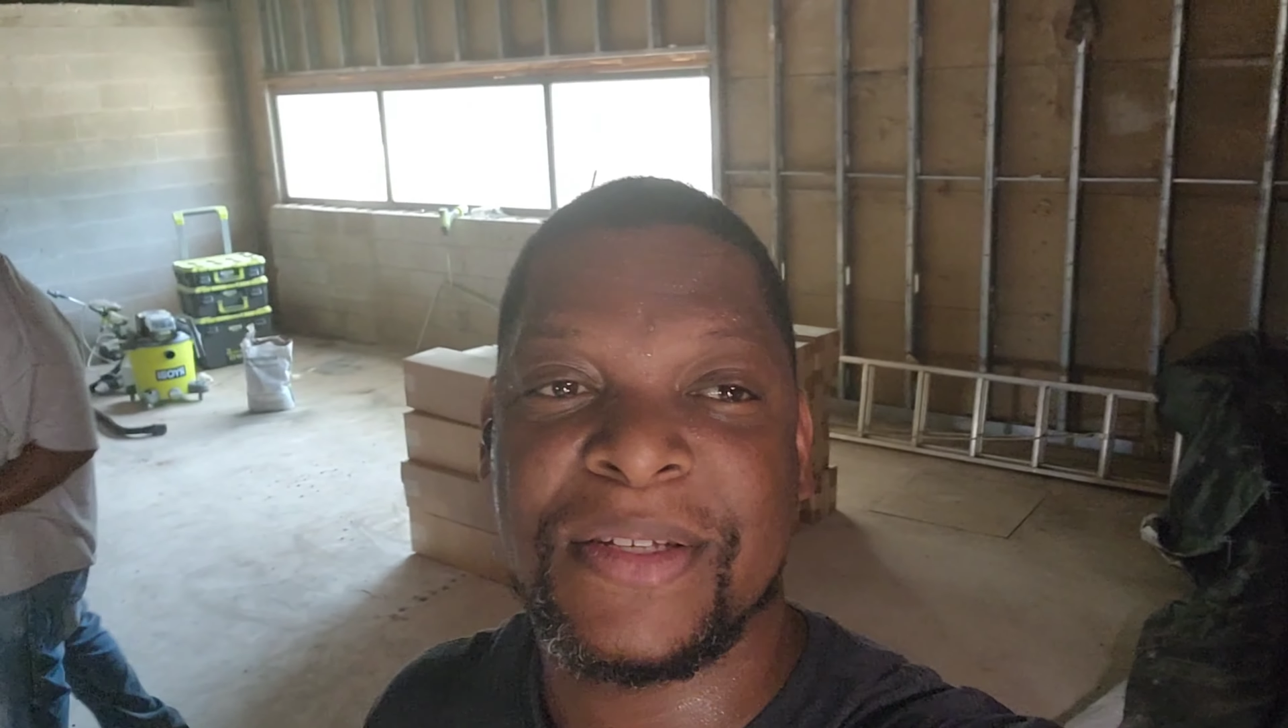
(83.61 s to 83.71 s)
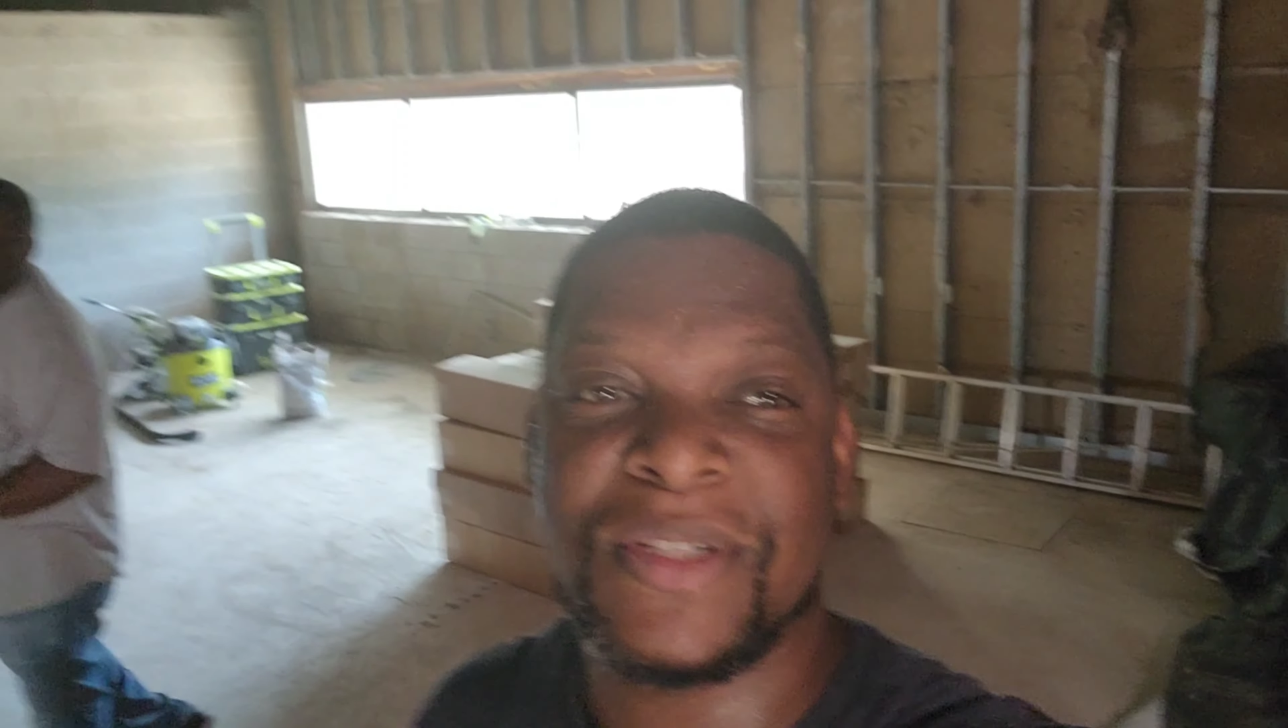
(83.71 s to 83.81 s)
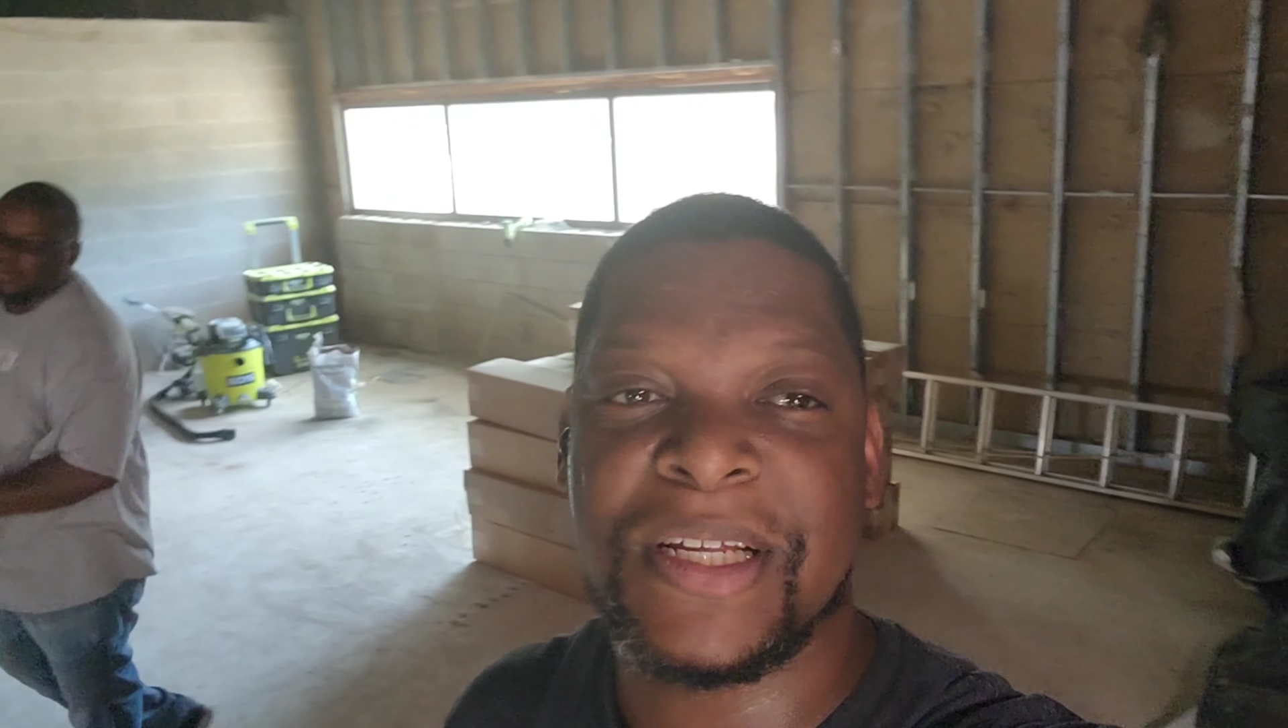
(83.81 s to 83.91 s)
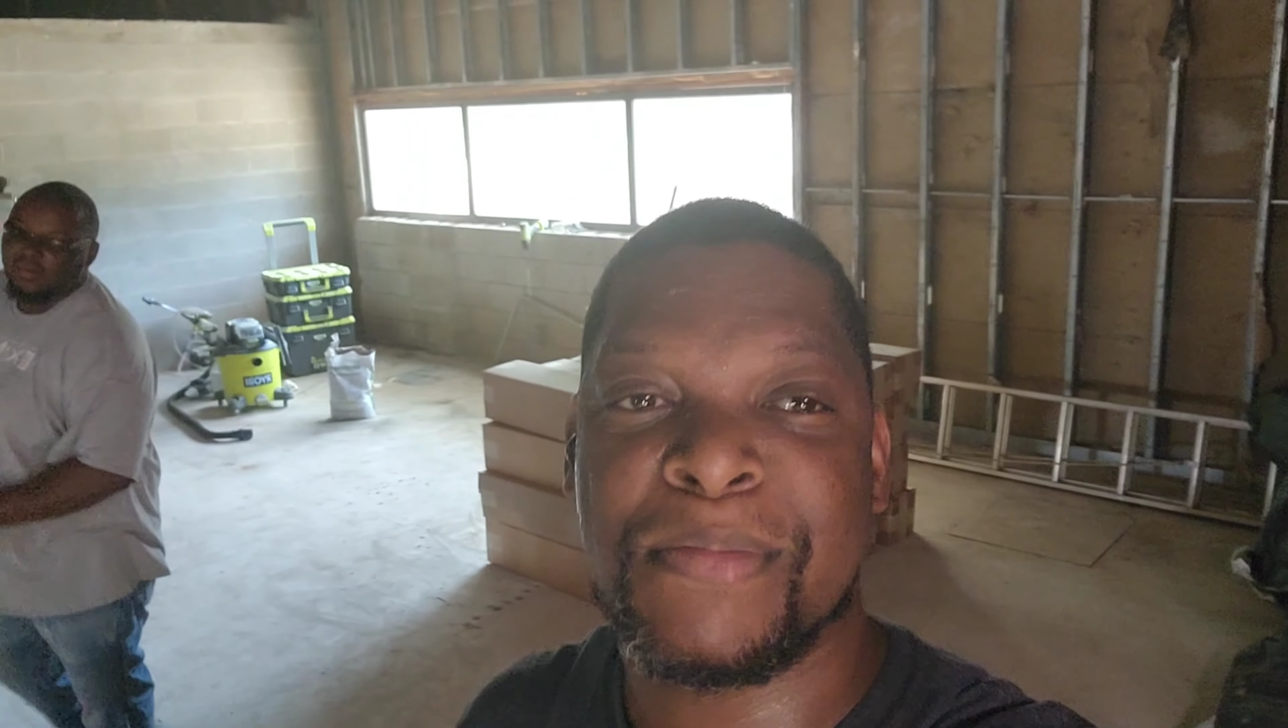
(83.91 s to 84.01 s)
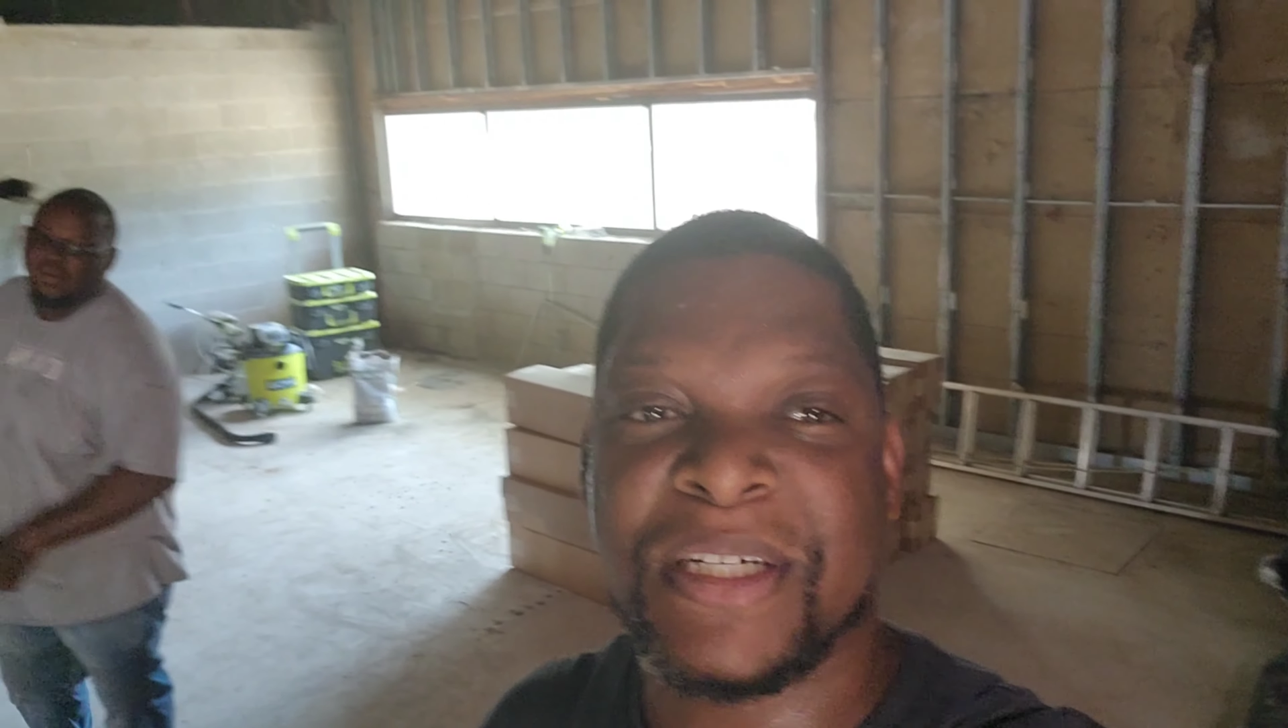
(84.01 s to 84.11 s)
you
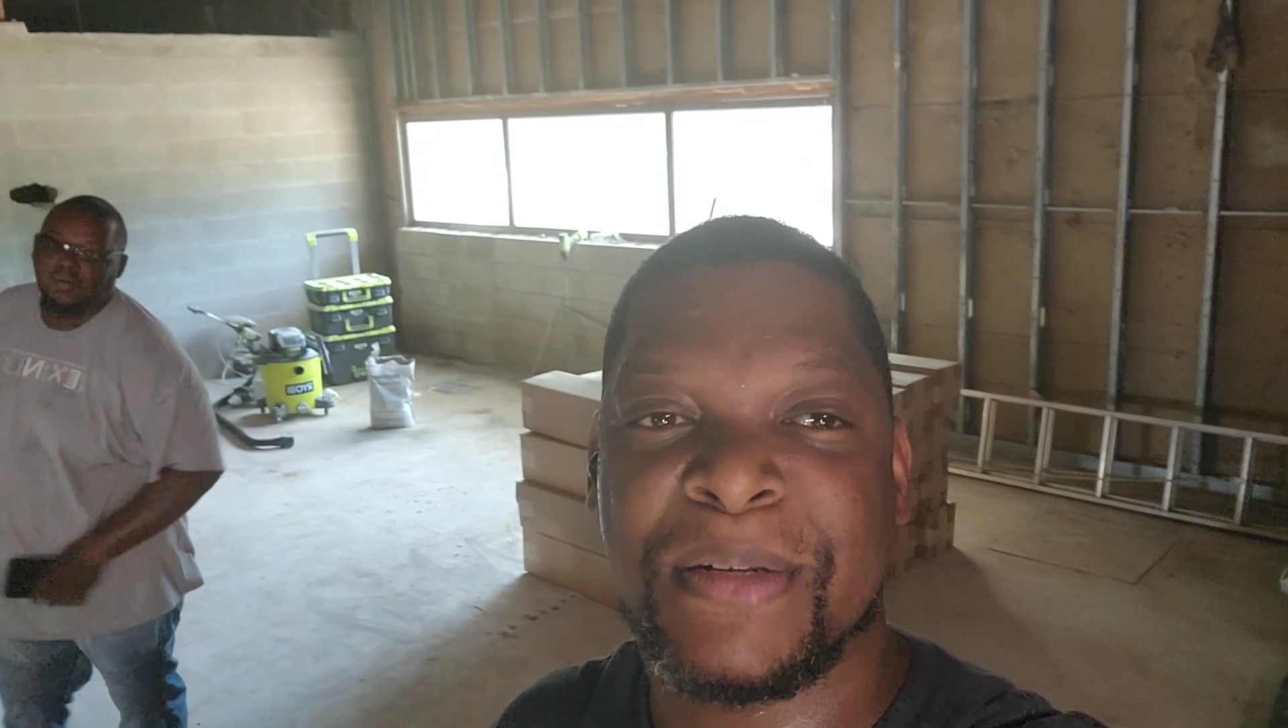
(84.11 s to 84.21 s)
see a bunch